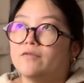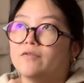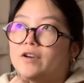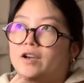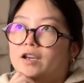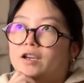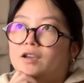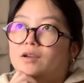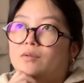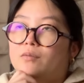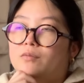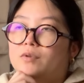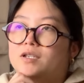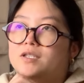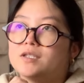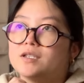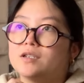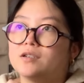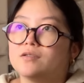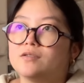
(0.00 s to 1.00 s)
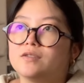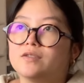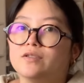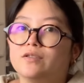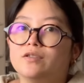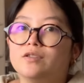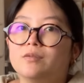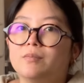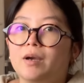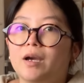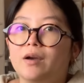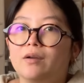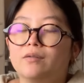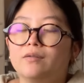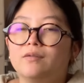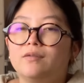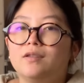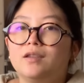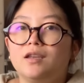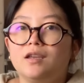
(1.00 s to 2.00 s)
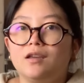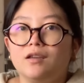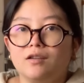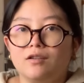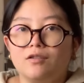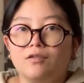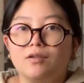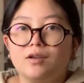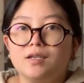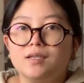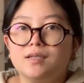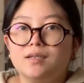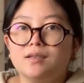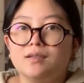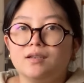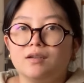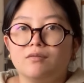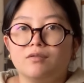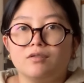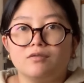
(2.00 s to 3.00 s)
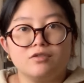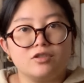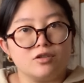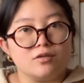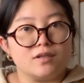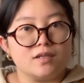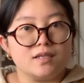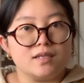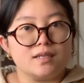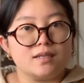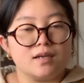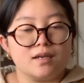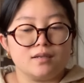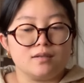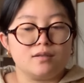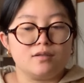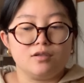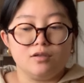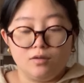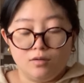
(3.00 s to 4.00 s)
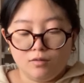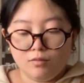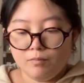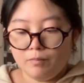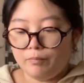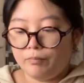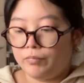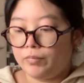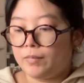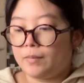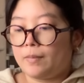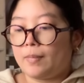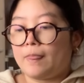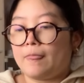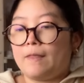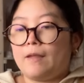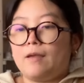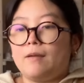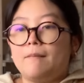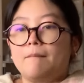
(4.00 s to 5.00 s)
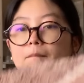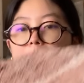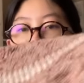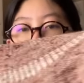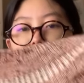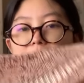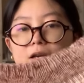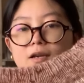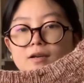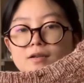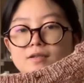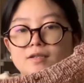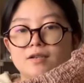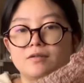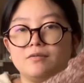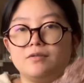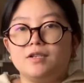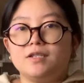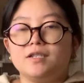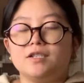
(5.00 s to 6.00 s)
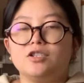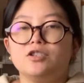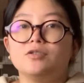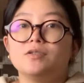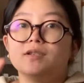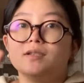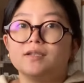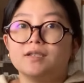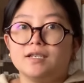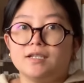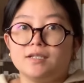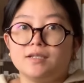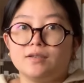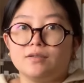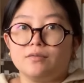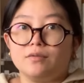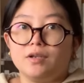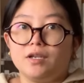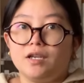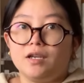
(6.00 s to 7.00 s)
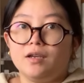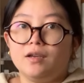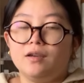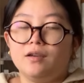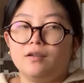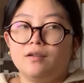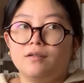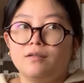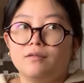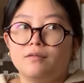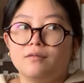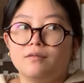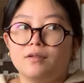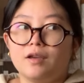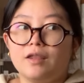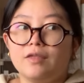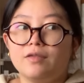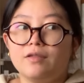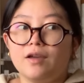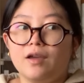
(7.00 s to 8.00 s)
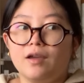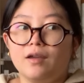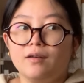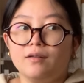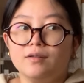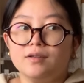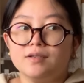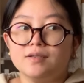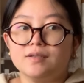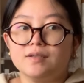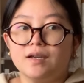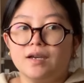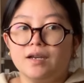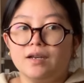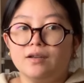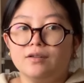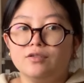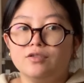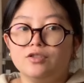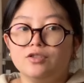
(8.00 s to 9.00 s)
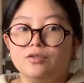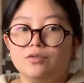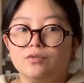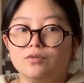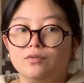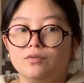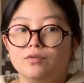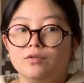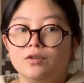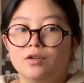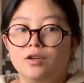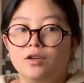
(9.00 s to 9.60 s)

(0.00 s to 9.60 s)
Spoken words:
I wasn't concerned about the increases, I would have chosen a size 2. But because I chose a size 3 and then decided to